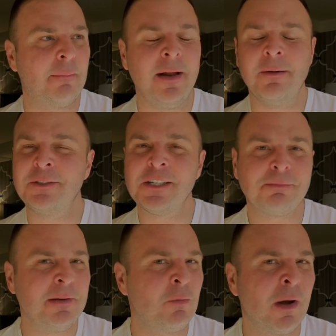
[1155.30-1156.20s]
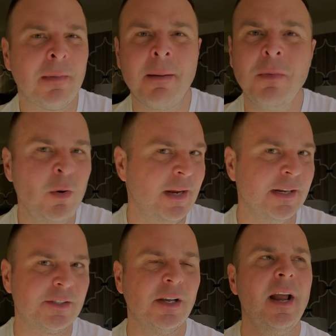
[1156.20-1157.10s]
It would just be what my mood
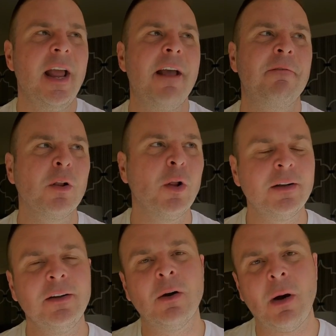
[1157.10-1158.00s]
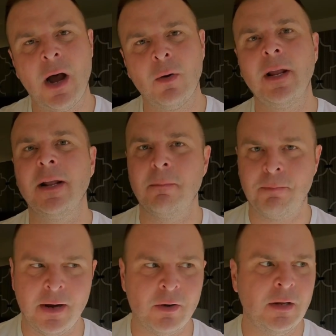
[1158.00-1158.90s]
is. If you're looking to go out and
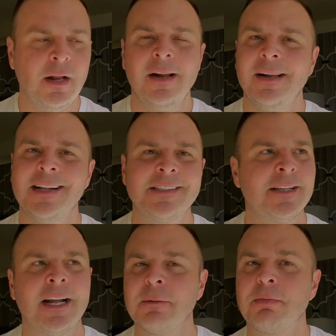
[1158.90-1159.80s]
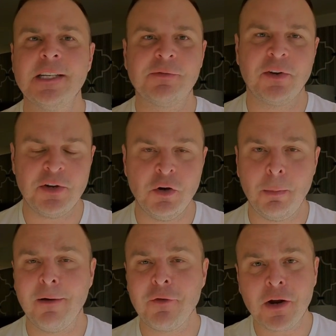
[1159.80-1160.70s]
about, it's not the place for you.
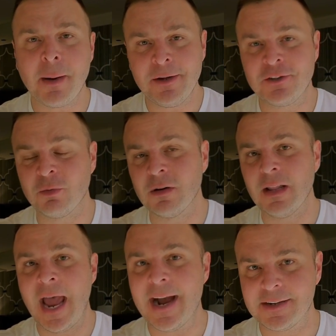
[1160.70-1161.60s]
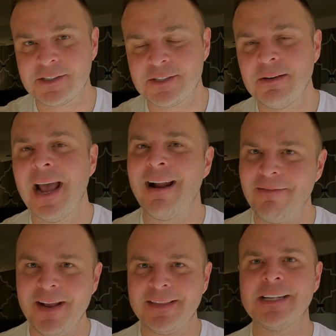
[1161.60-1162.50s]
But if you're coming to relax, and I
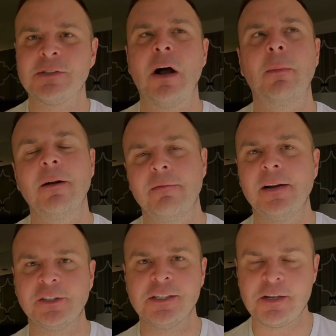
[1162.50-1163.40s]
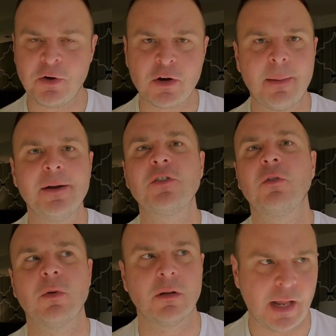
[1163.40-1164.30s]
think that's how I'm going to finish this. If you're coming
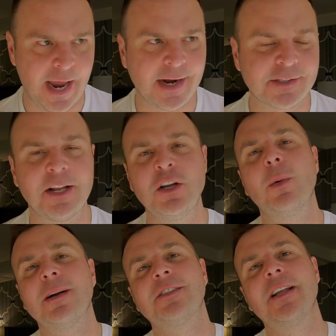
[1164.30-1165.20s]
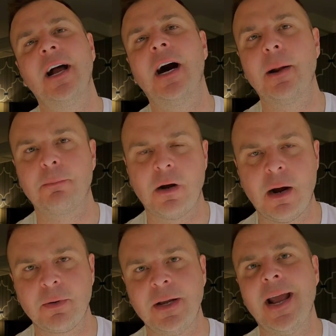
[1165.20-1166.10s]
to relax and you want to stay on
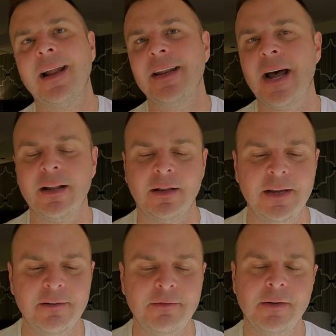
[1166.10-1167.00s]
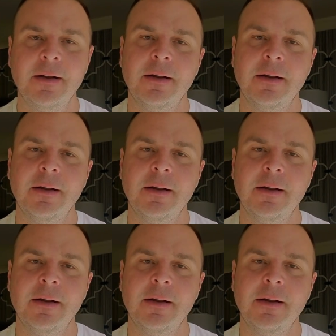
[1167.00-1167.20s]
property and not leave,